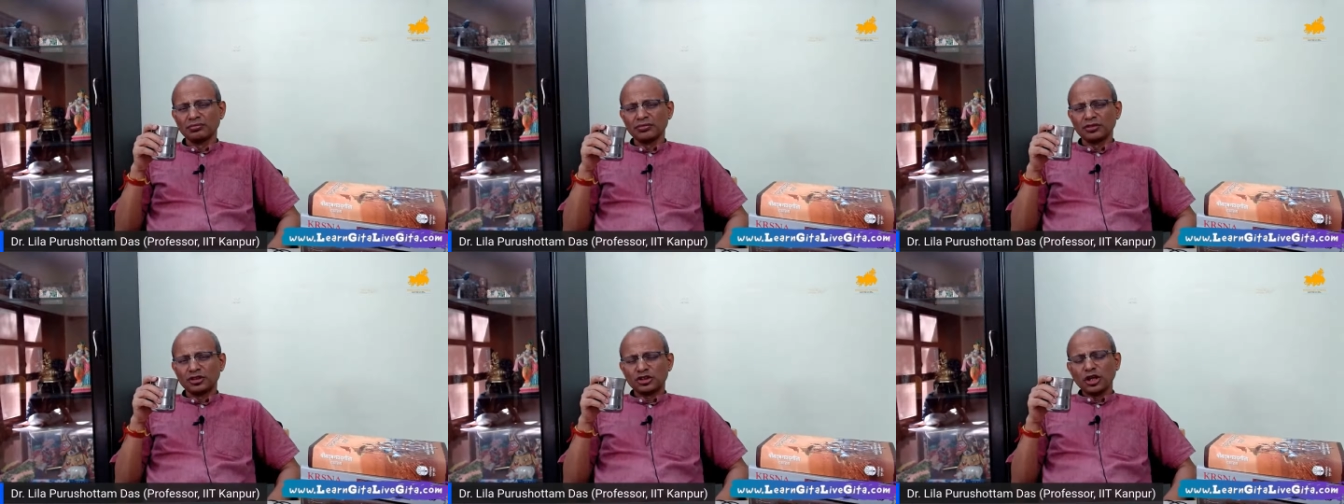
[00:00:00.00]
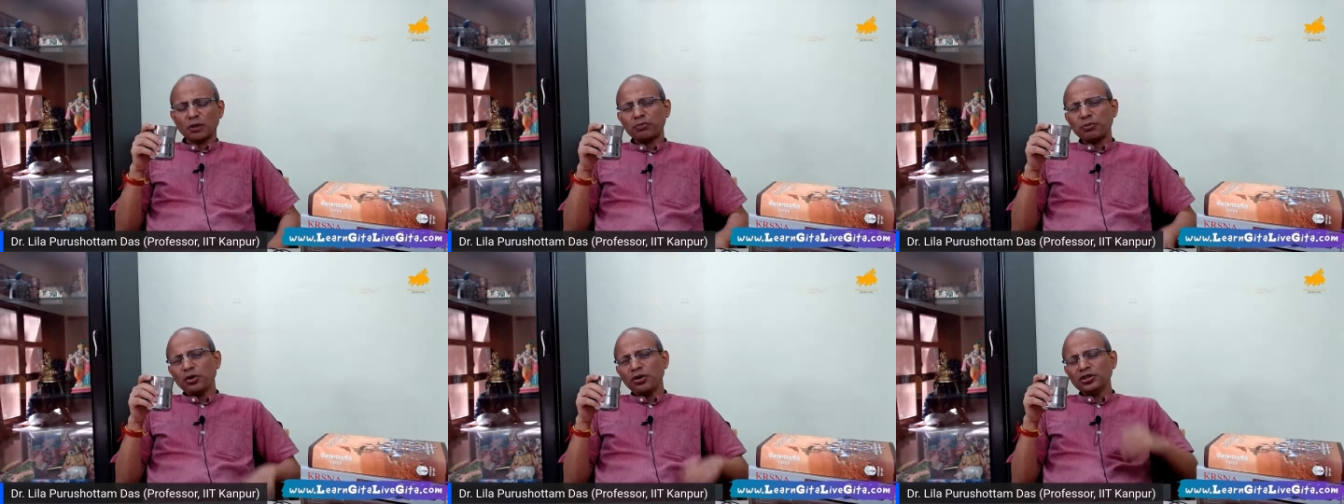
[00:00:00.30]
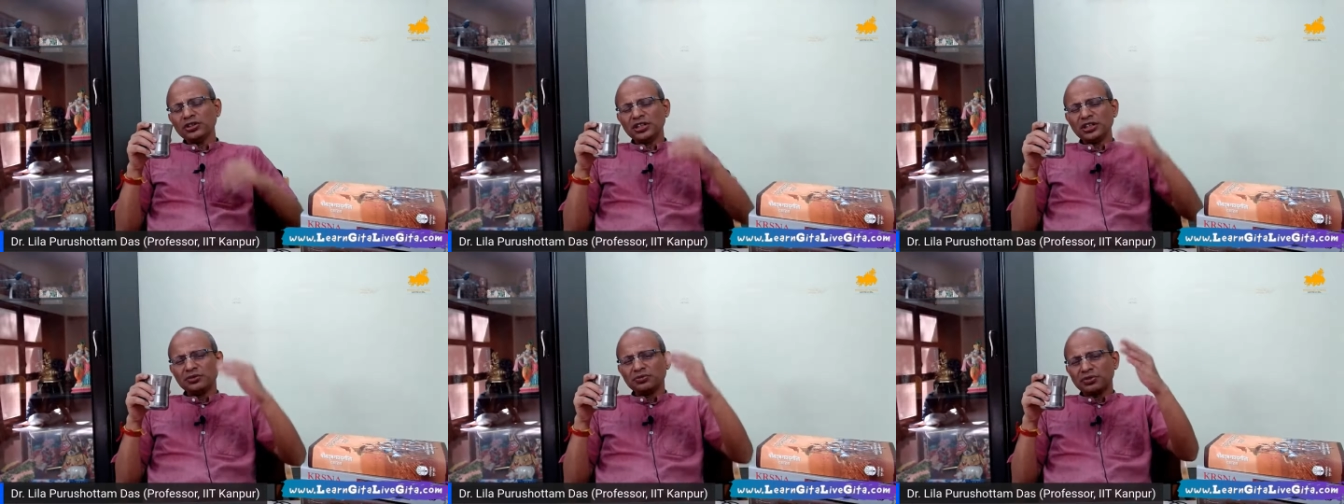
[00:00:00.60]

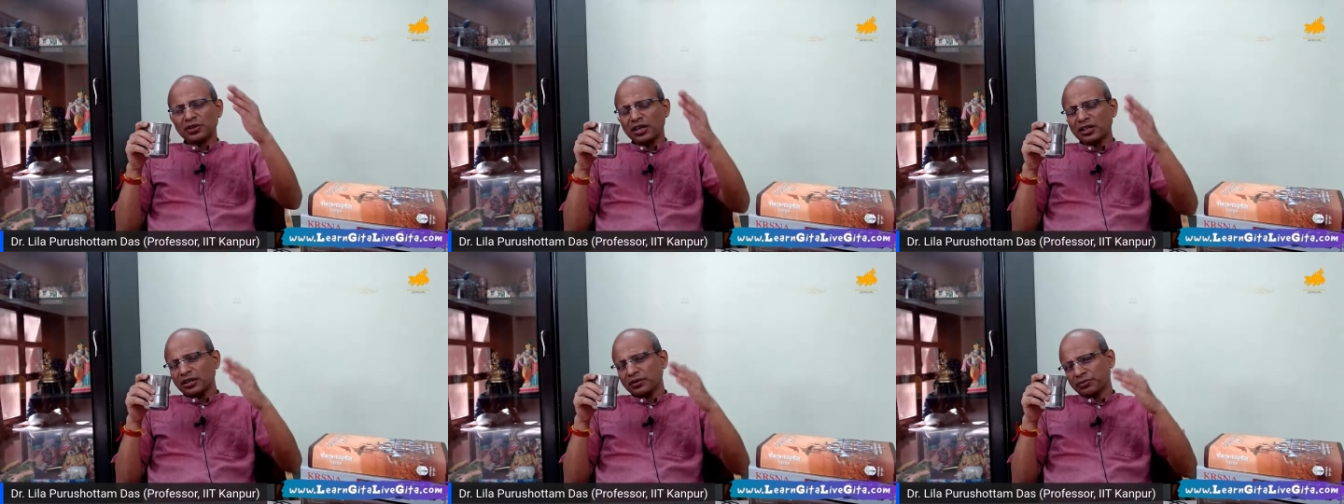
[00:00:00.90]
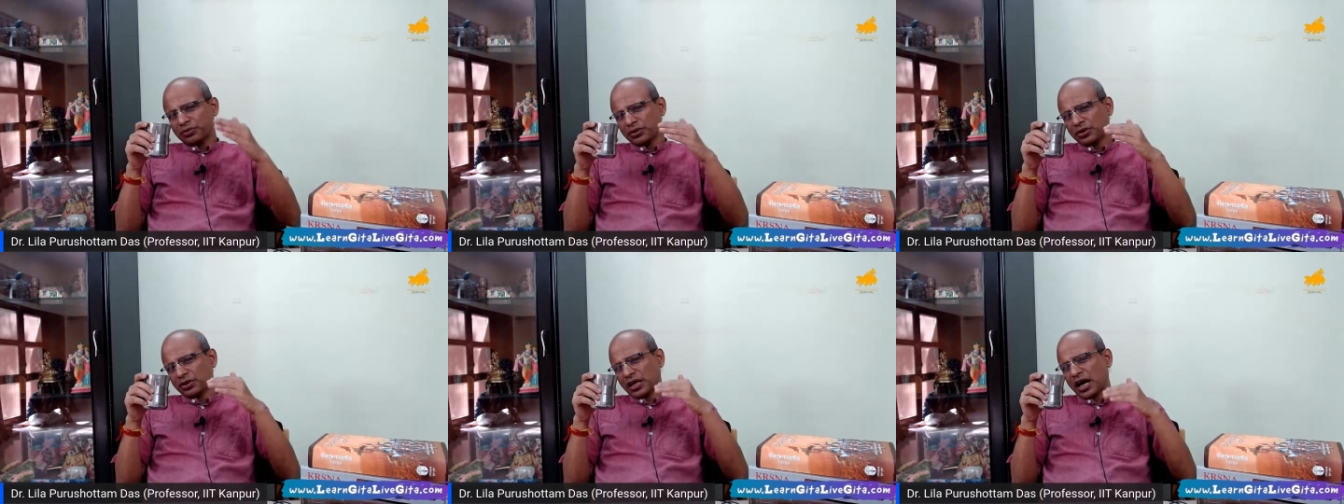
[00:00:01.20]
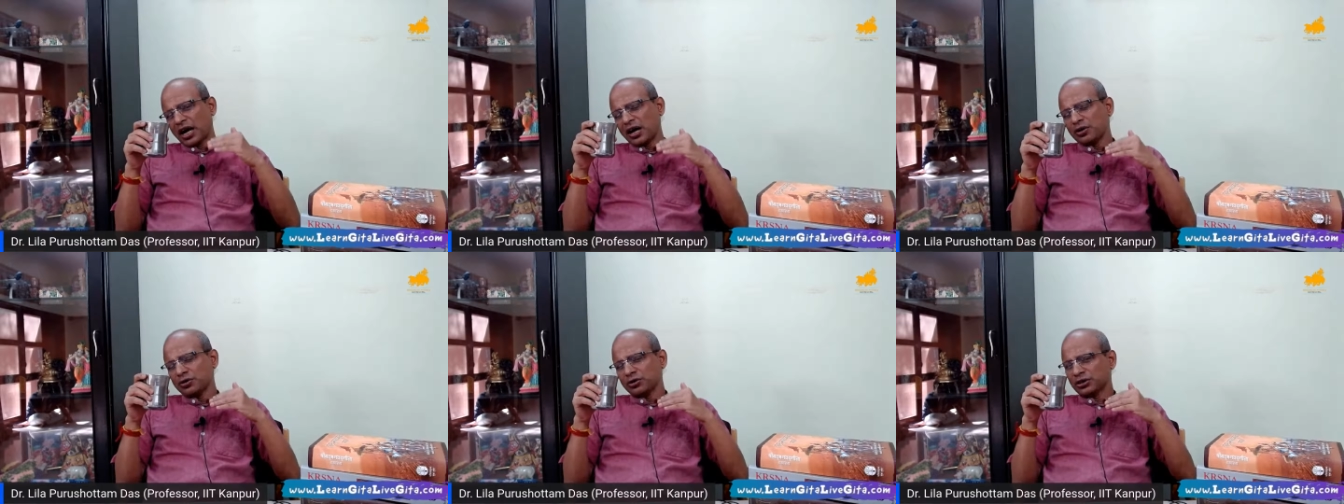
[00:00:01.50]
Suppose in front of your
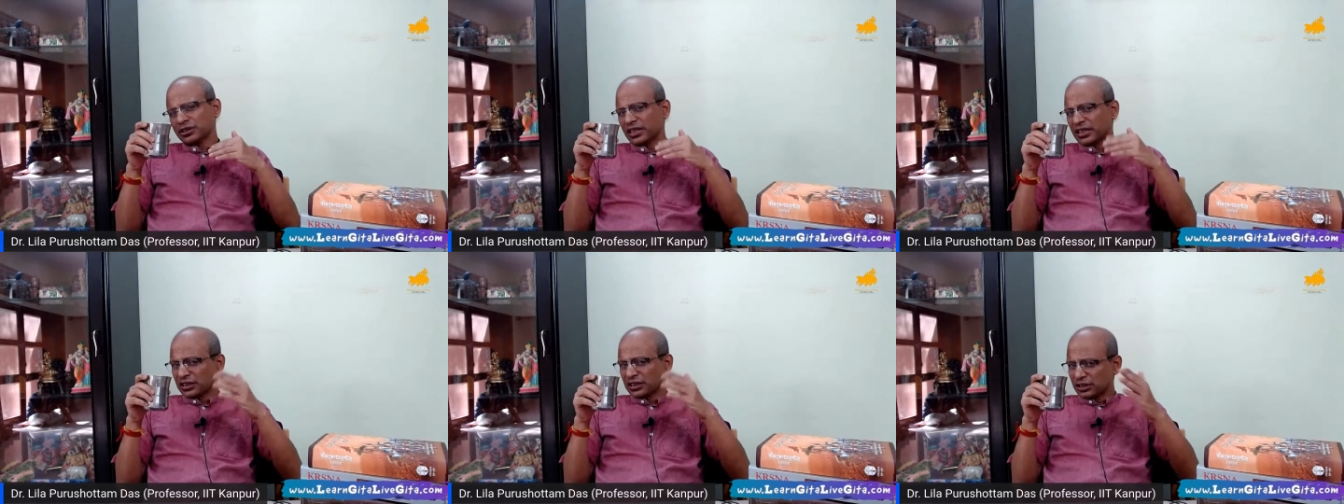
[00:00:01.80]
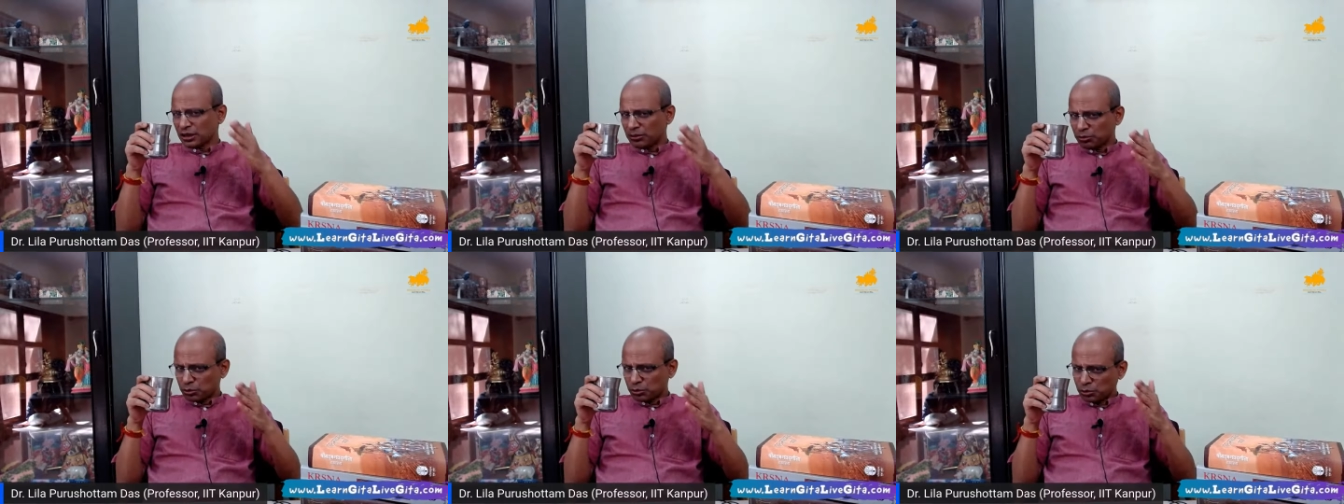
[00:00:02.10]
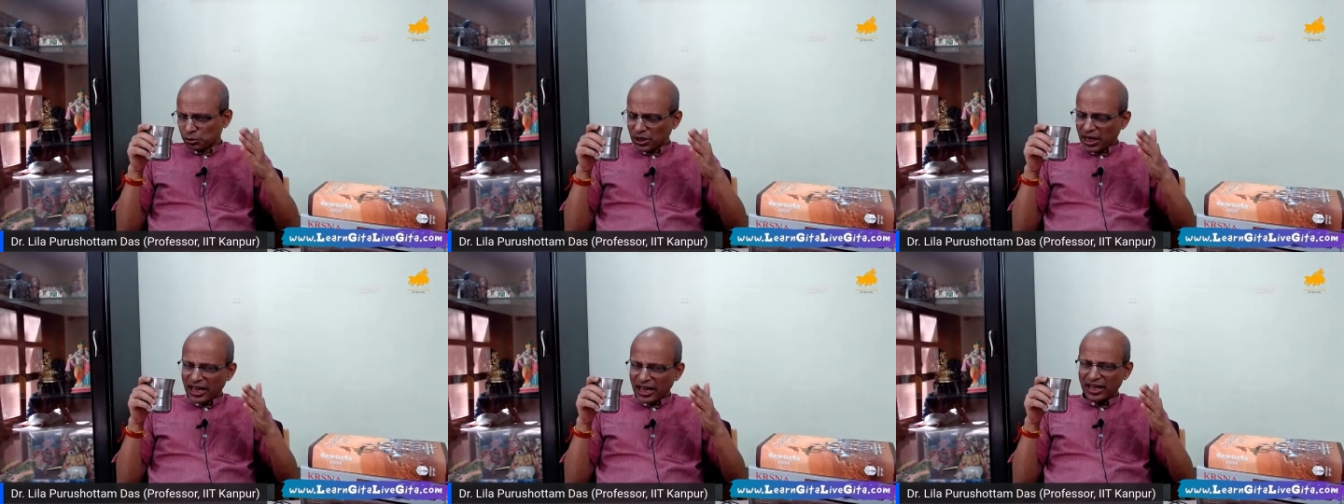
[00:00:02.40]
house there is some
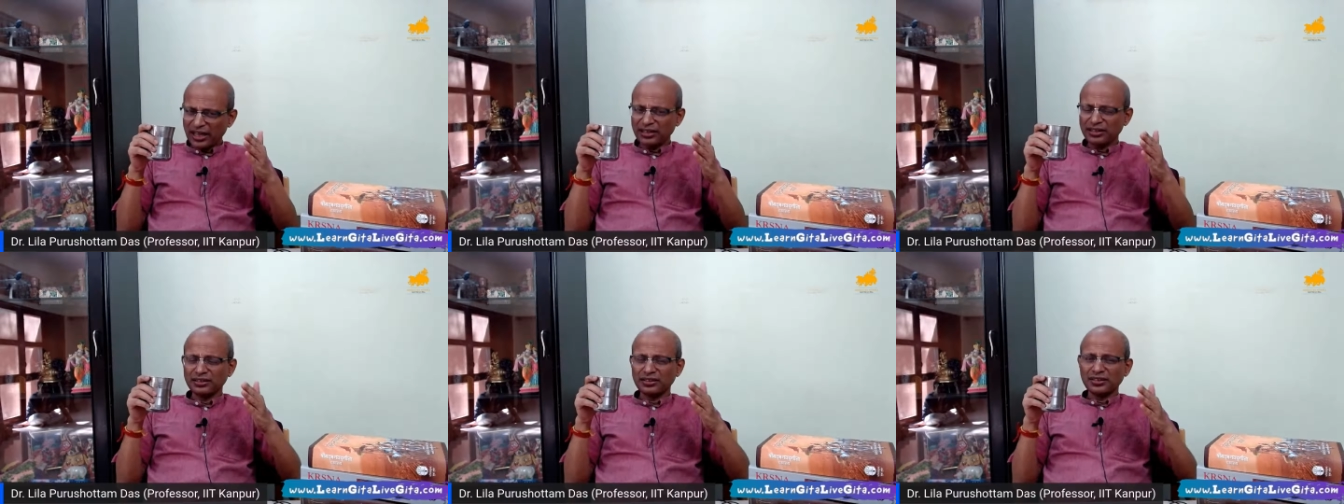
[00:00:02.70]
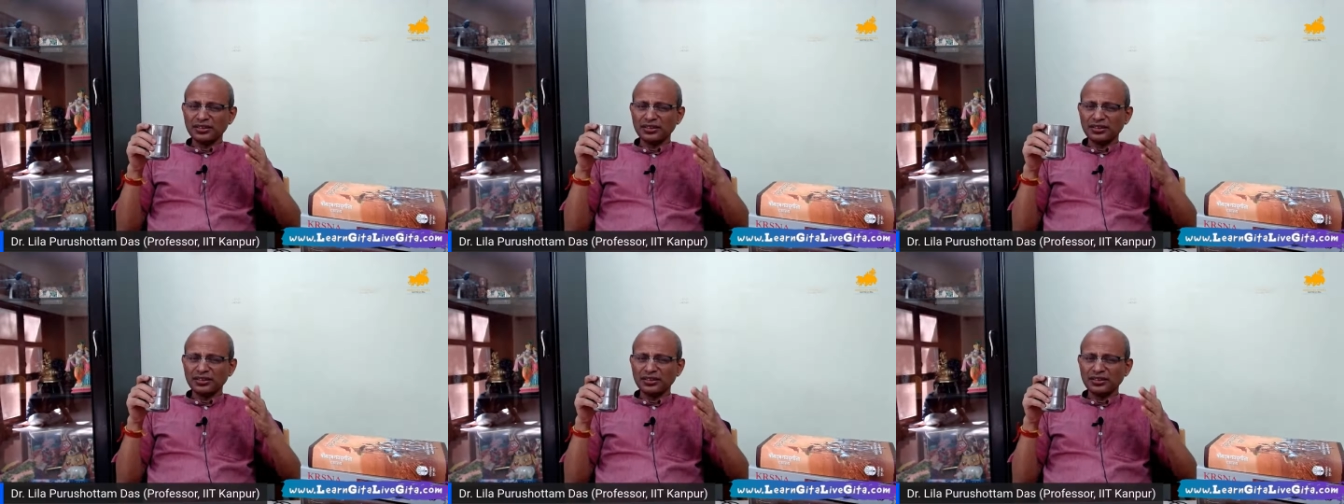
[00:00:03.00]
kuda,